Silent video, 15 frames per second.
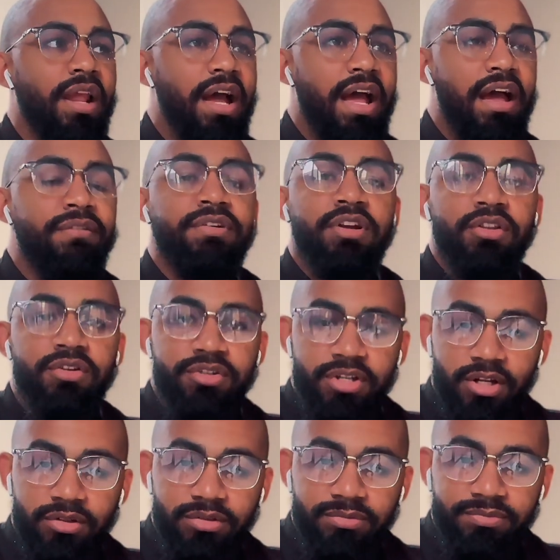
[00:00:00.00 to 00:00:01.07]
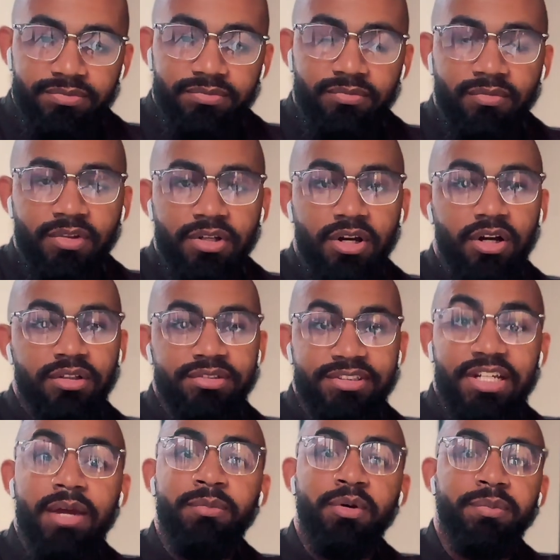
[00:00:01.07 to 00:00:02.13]
I have another channel called
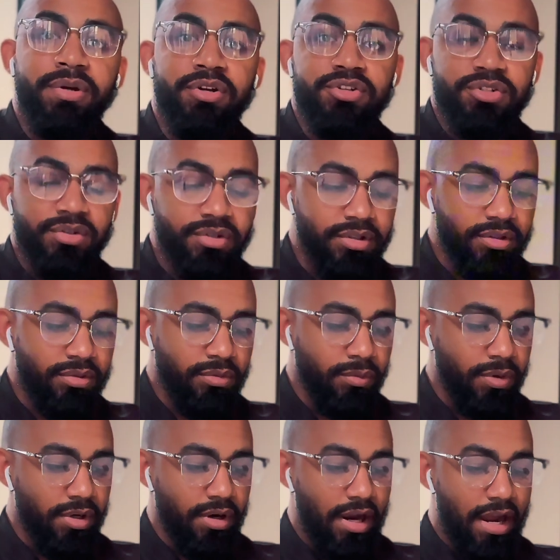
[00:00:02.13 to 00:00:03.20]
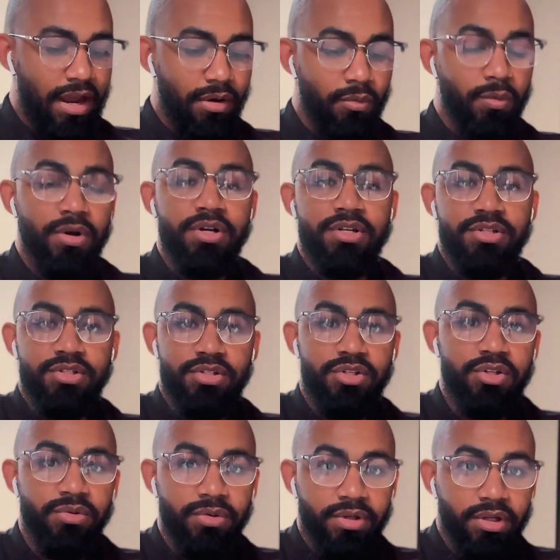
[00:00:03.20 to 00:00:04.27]
Samuel Bell Jr. where I was
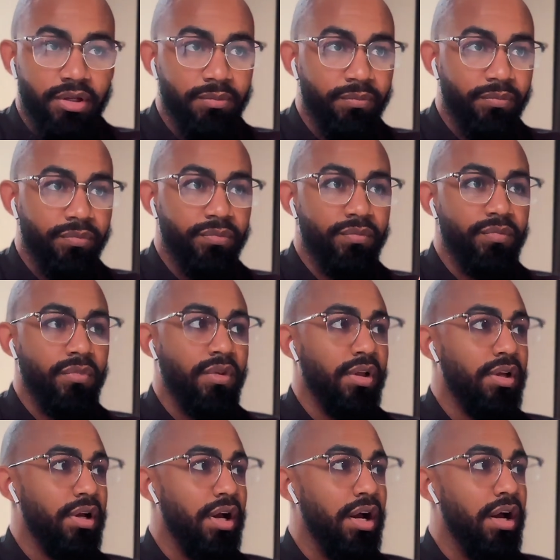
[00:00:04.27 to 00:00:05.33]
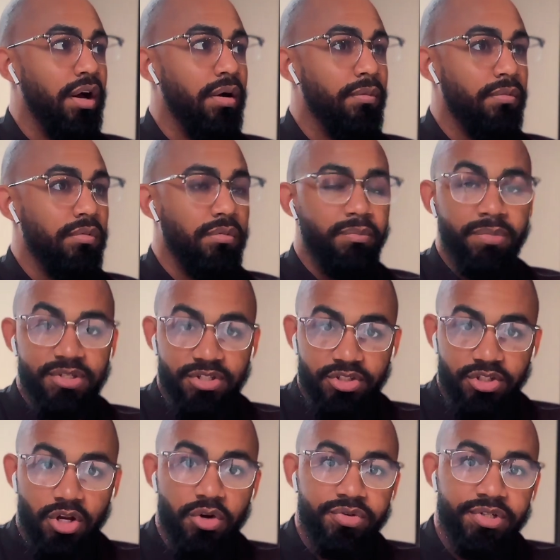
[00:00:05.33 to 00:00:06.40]
doing
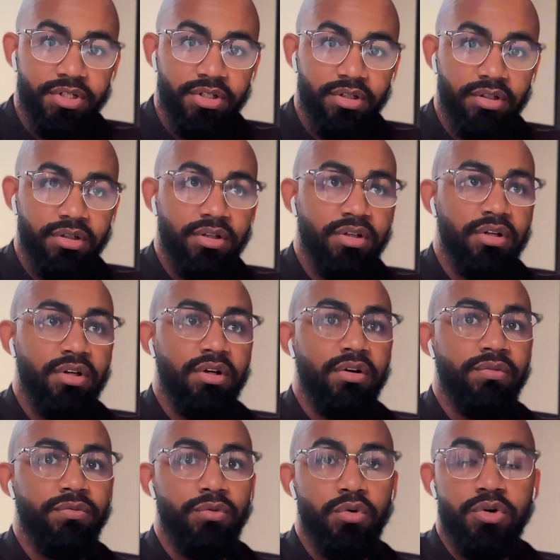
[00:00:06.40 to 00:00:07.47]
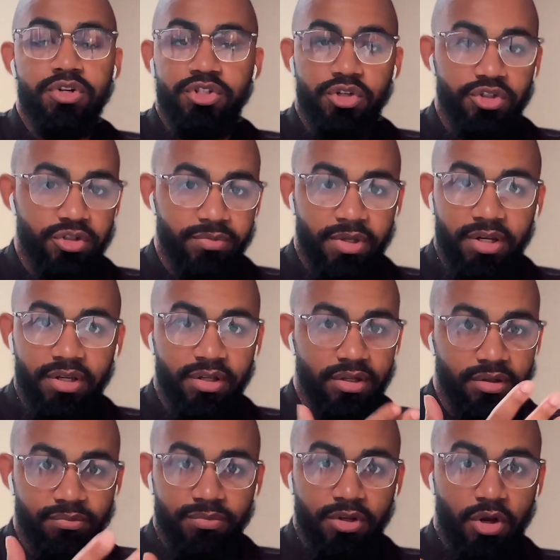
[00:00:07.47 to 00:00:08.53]
business coaching for social
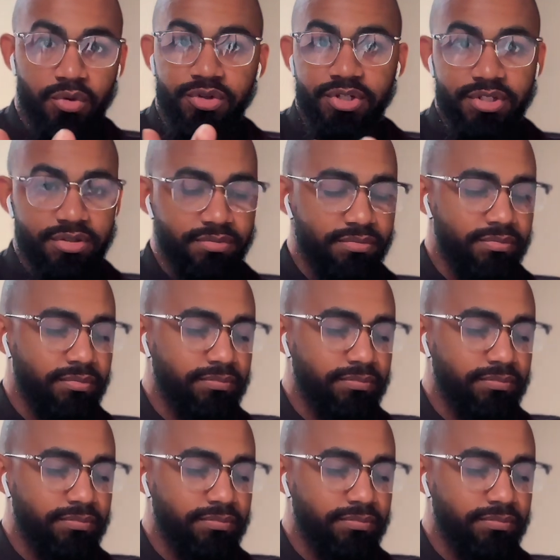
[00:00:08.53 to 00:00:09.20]
media coaches.